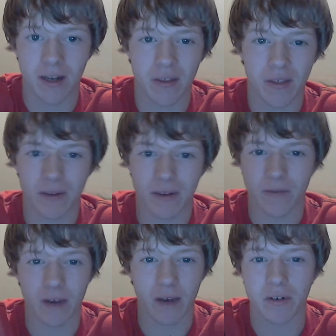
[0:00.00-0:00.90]
I think I have like
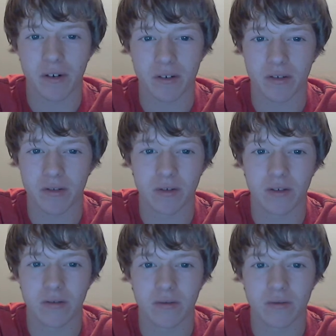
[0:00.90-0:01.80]
500
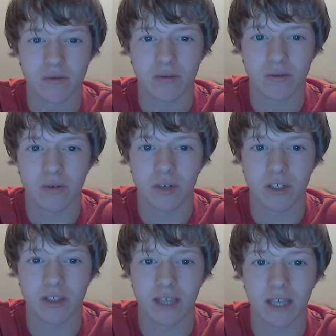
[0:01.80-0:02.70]

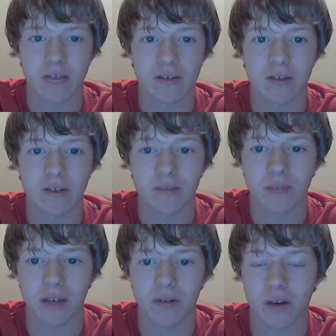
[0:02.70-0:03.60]
questions answered or
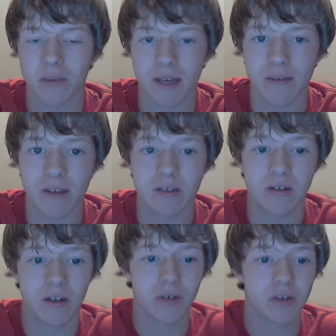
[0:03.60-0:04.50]
something. I don't know how many. I've
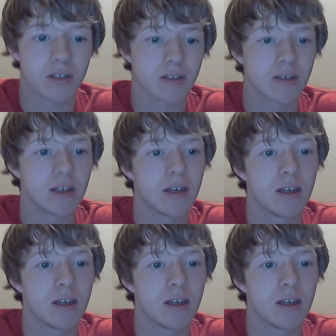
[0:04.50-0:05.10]
answered a lot of questions.